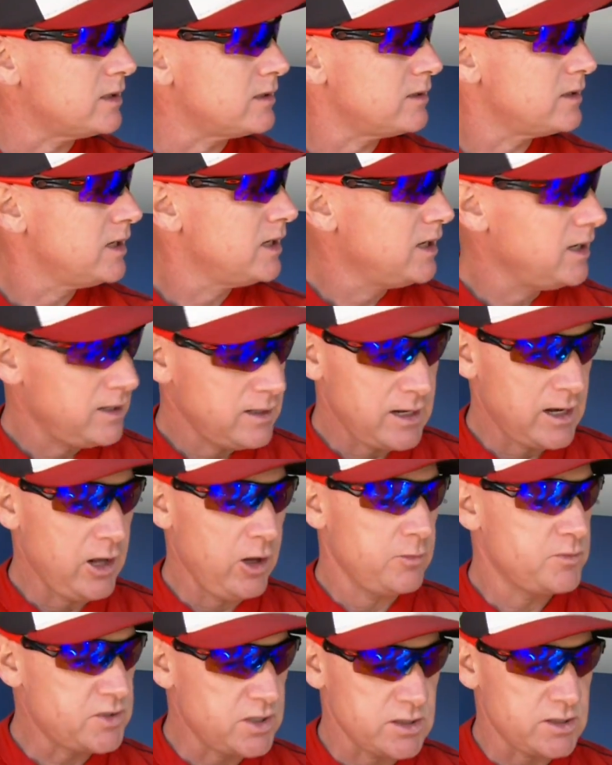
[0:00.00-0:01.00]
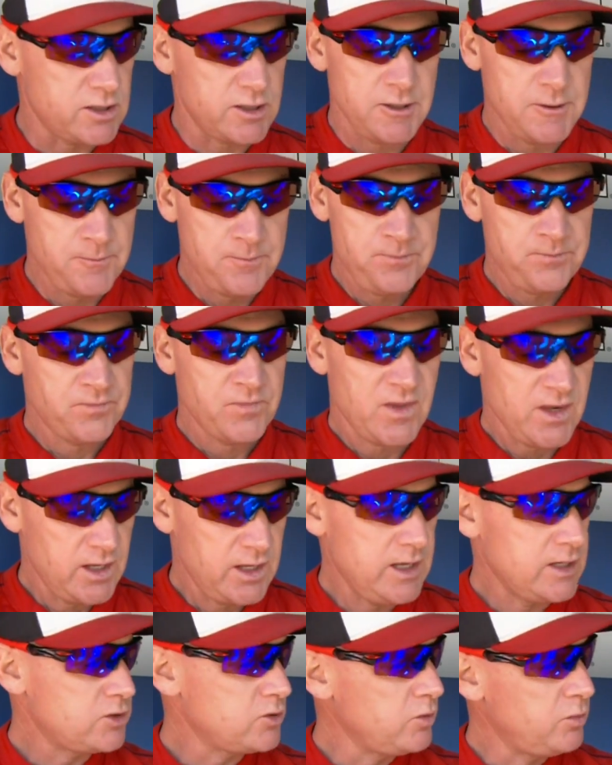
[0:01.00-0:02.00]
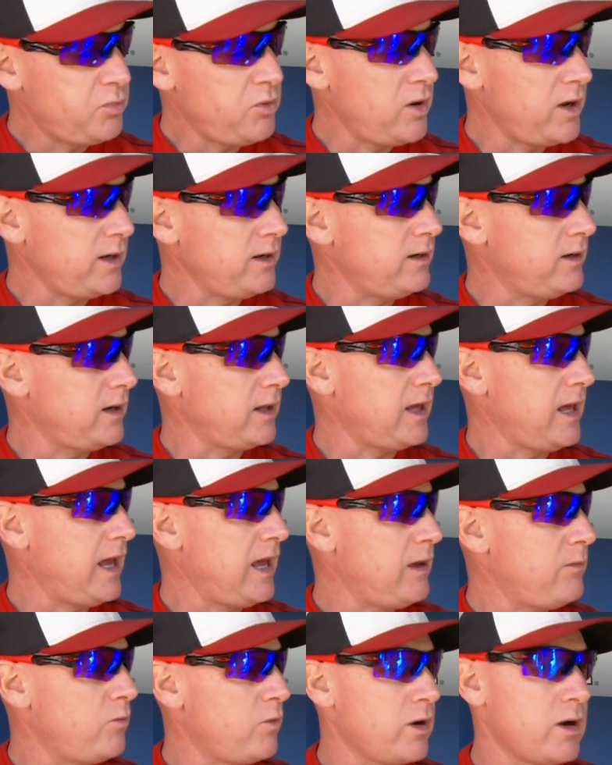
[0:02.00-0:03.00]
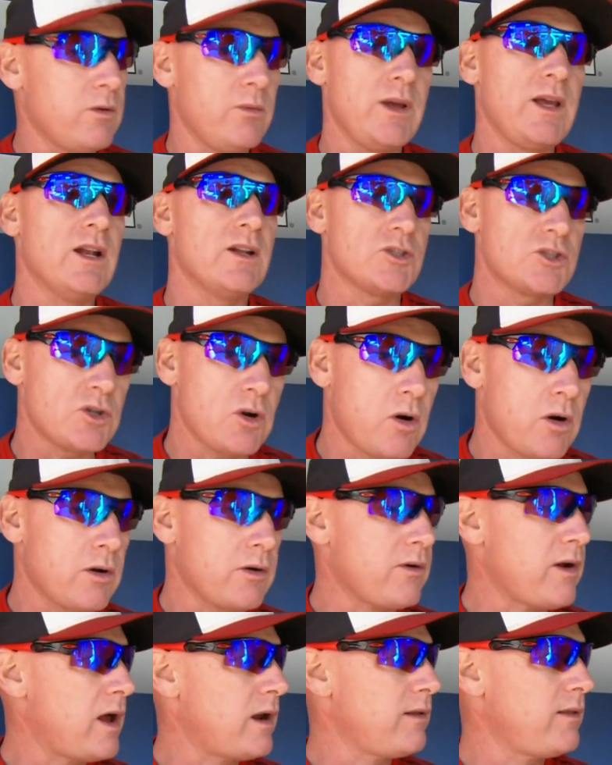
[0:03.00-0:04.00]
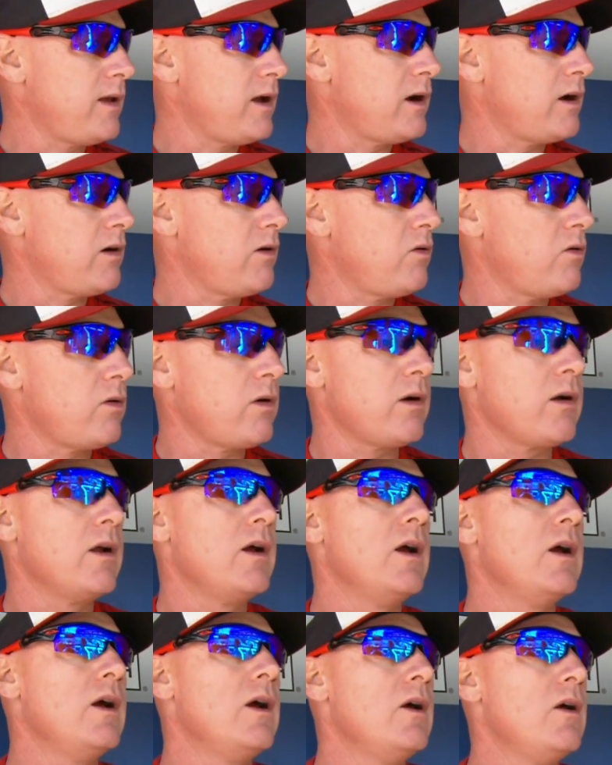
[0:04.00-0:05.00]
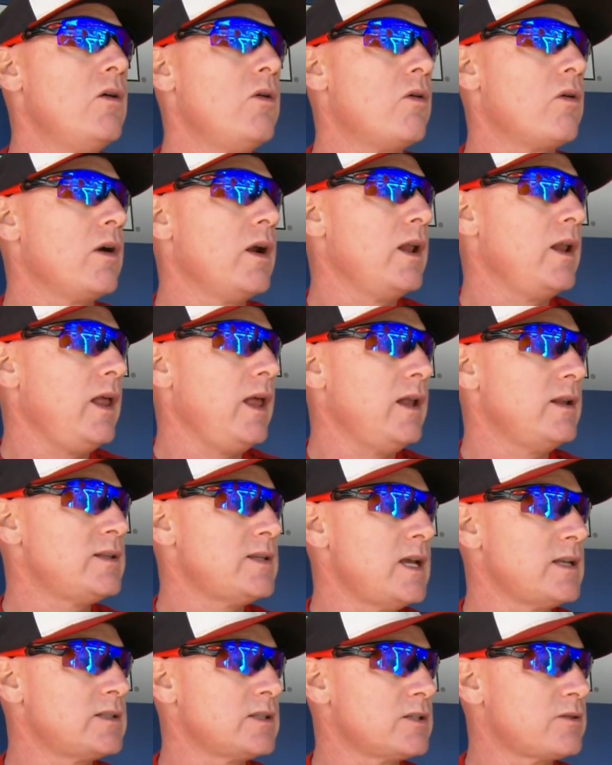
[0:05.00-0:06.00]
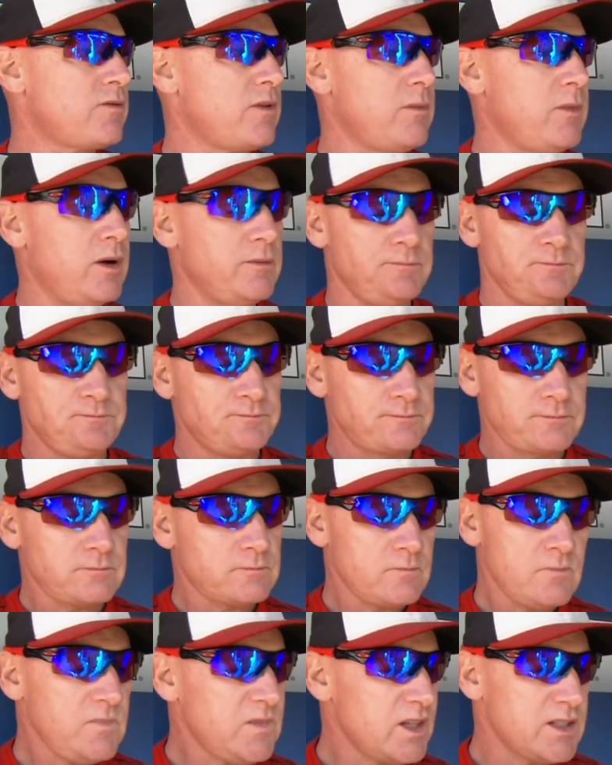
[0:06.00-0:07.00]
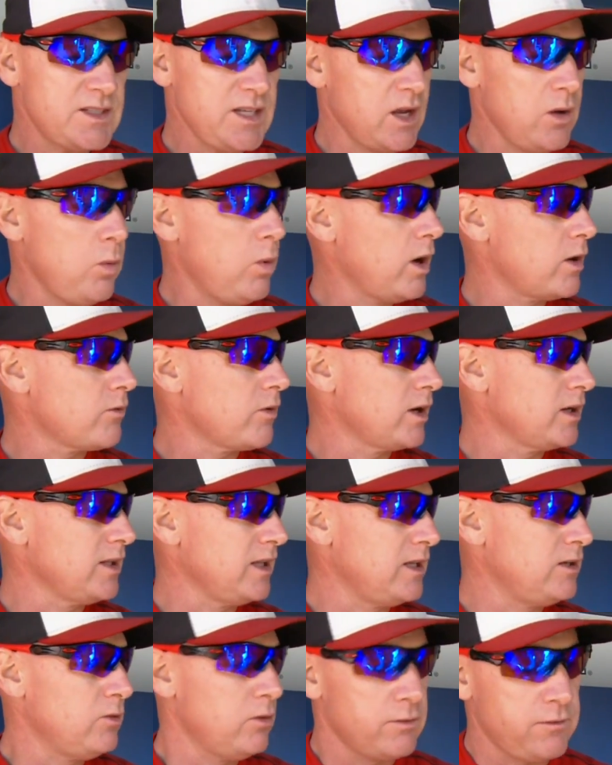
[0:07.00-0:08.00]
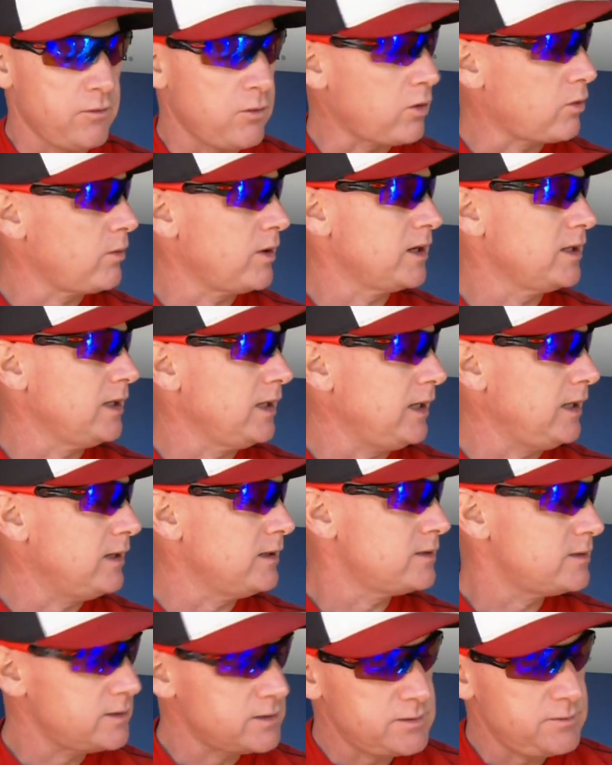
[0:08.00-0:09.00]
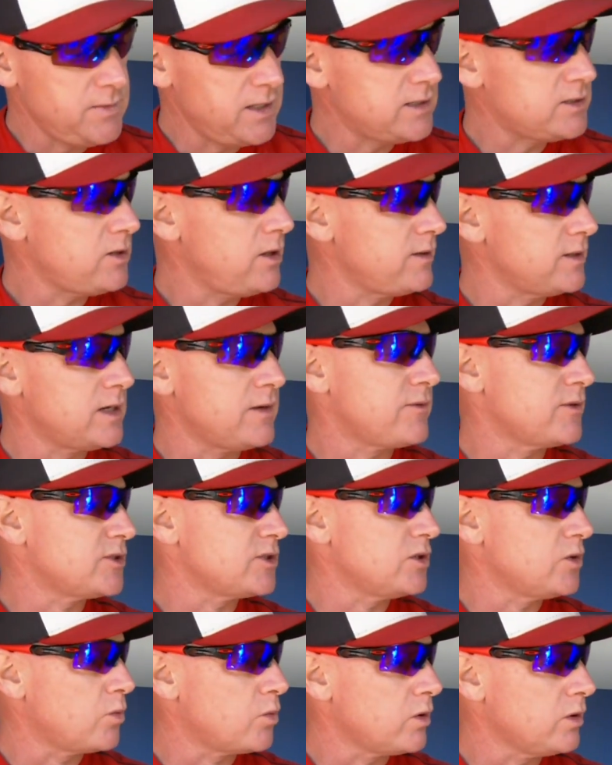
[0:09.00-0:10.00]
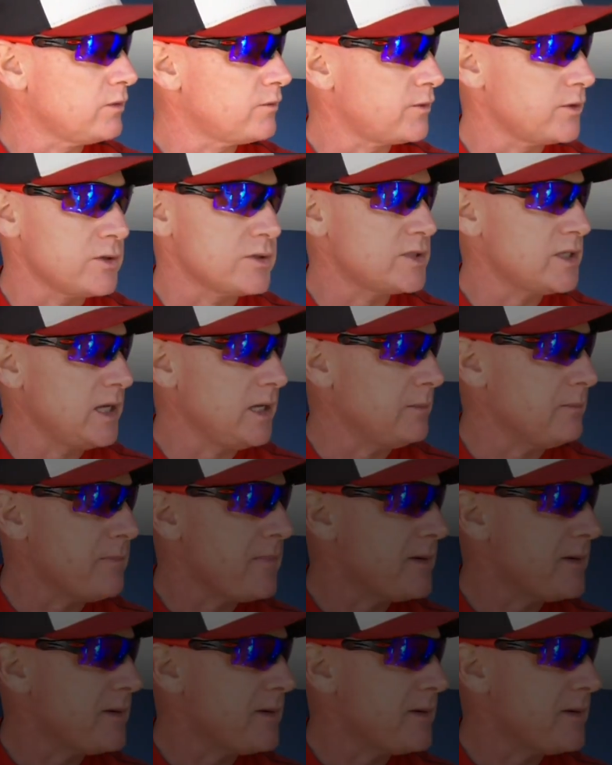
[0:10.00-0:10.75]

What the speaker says: It helps us get to a point in a game where we get a starter out of there or it takes us from a one-run lead to a four-run lead. It just makes all the difference in the world for your team.